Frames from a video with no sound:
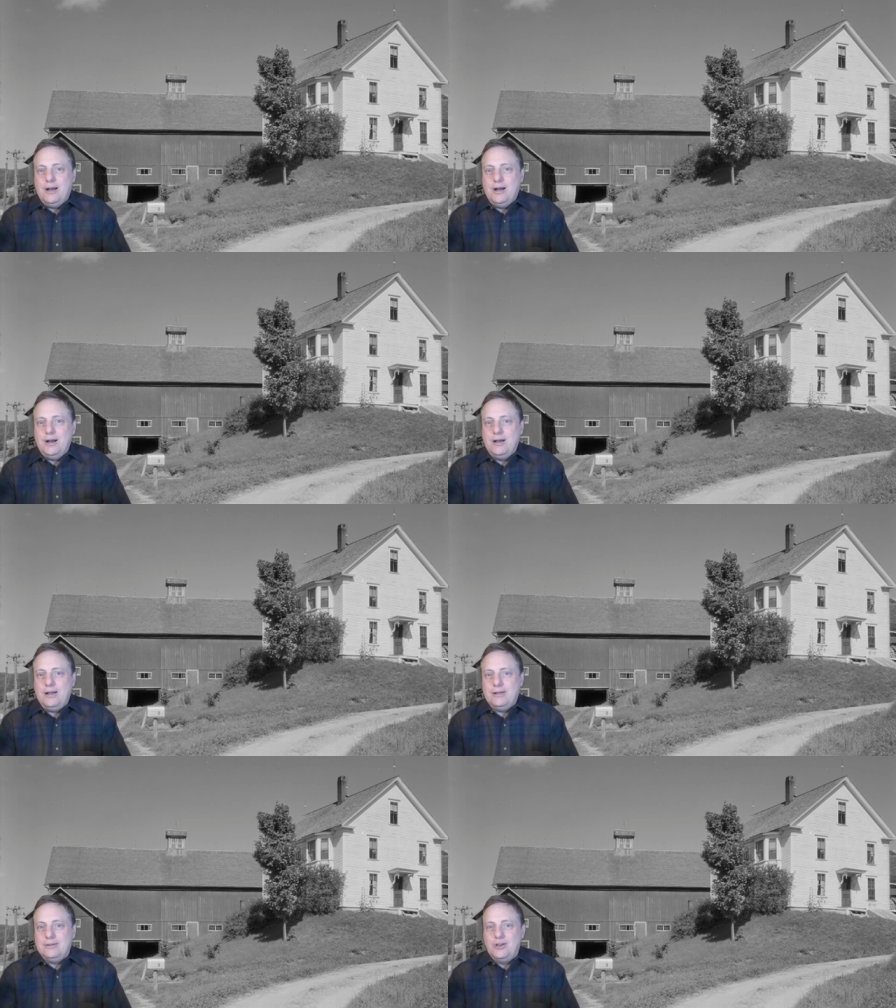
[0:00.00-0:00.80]
uh,
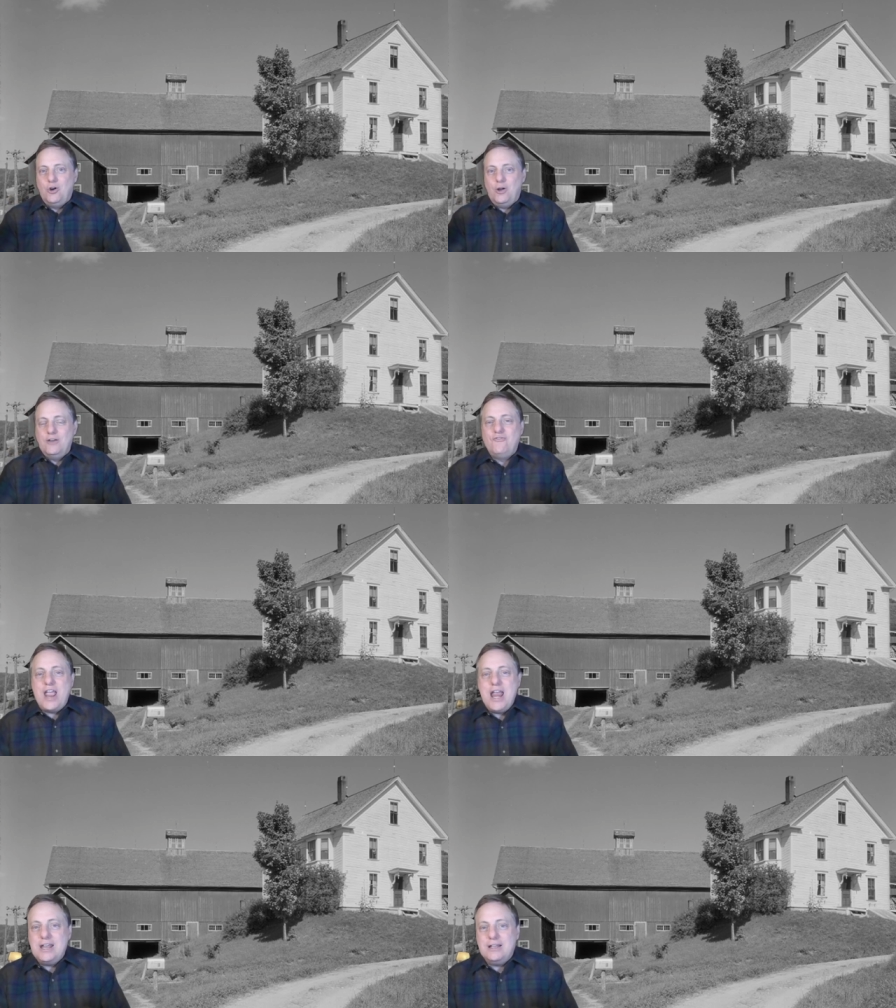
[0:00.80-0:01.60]
you know,
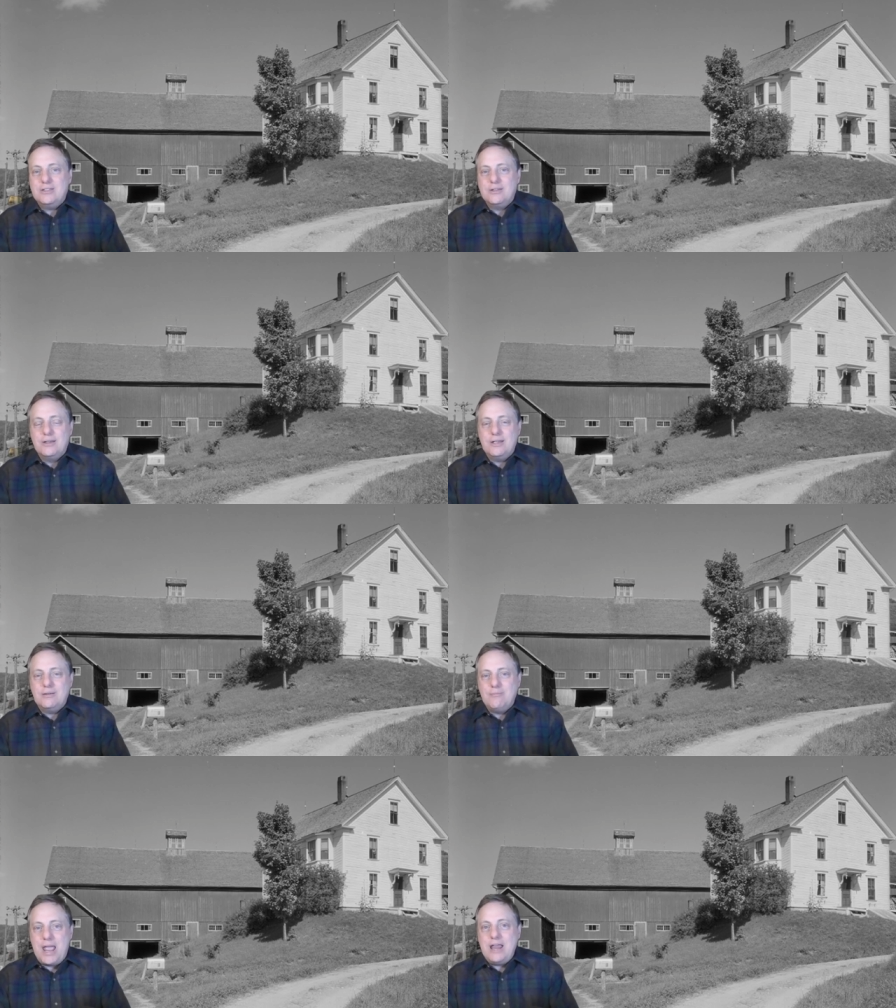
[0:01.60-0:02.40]
invading
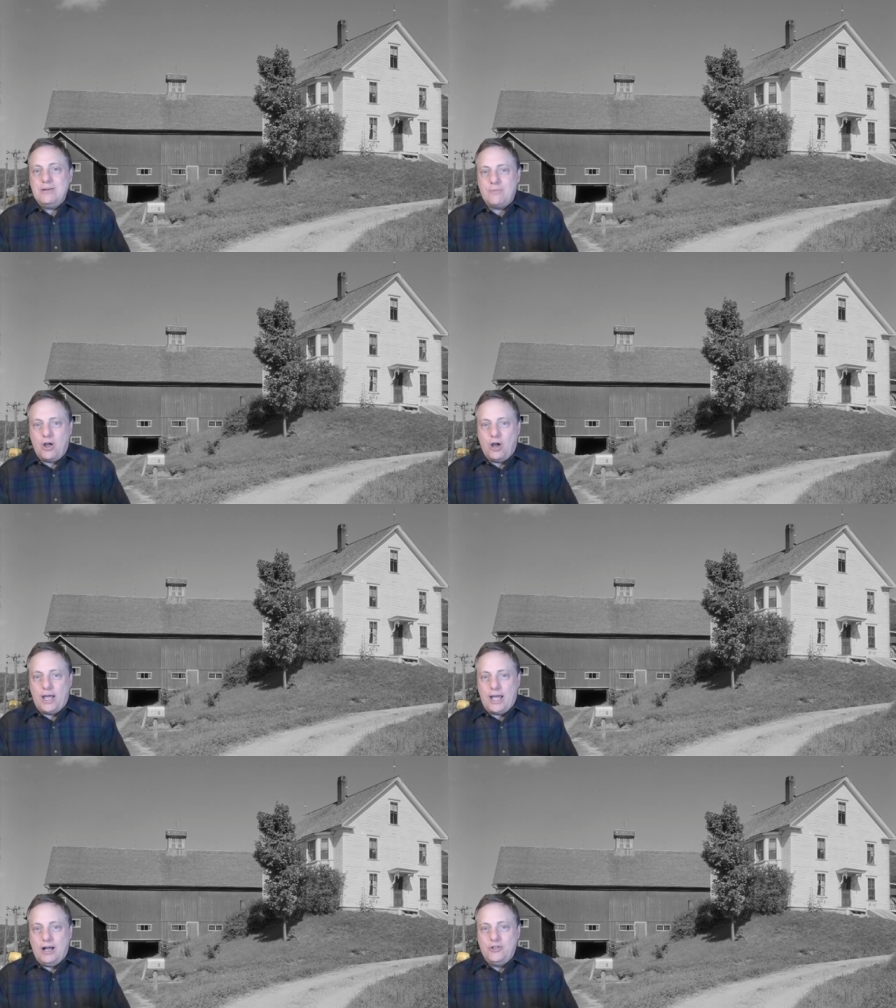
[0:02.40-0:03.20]
the main
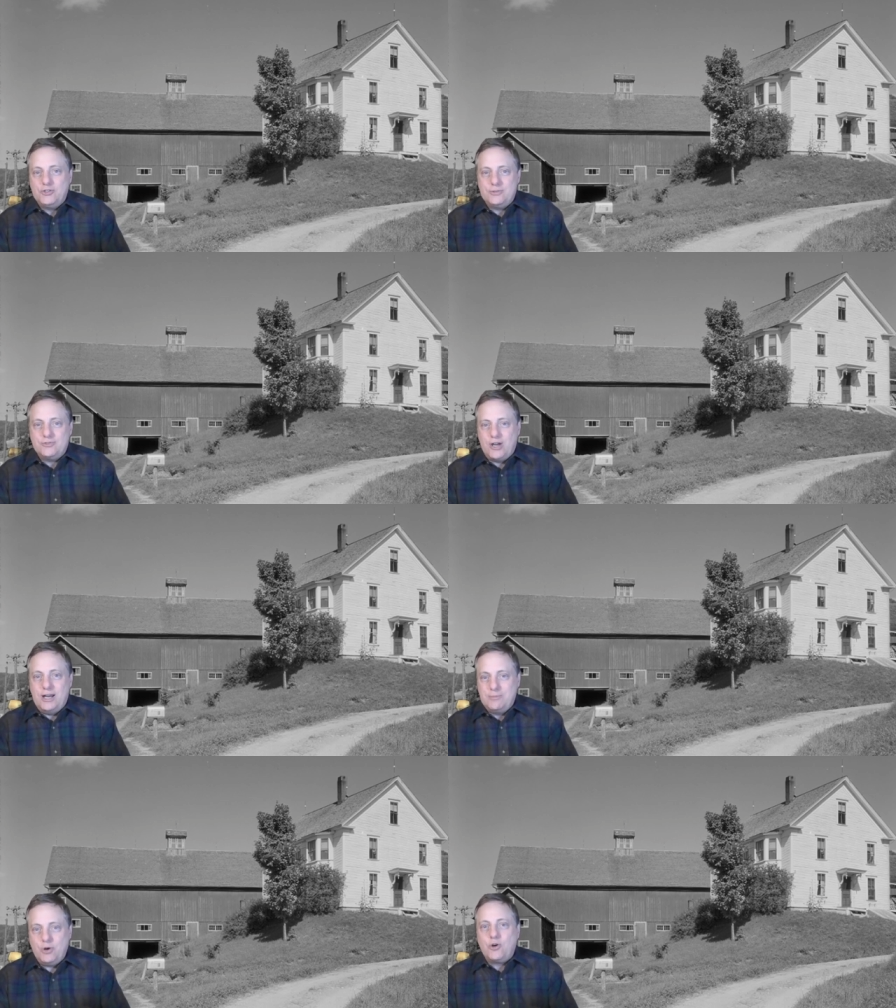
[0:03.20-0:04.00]
house,
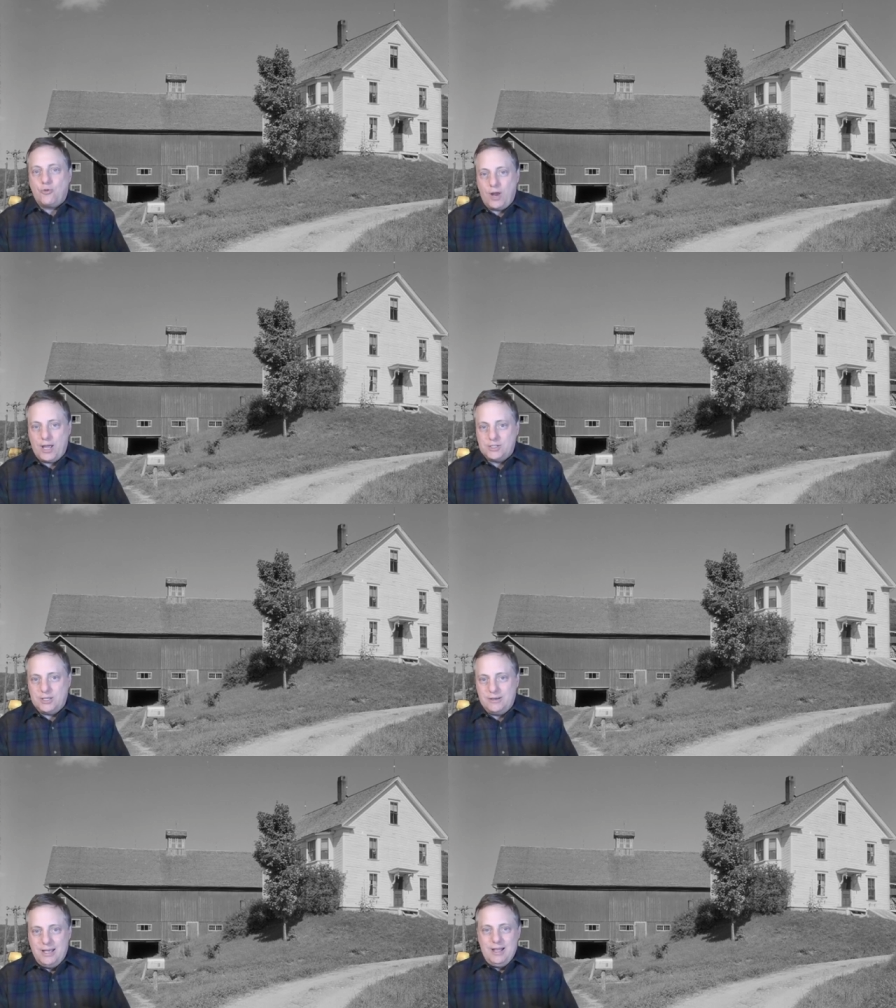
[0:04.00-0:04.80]
trying to burglarize it?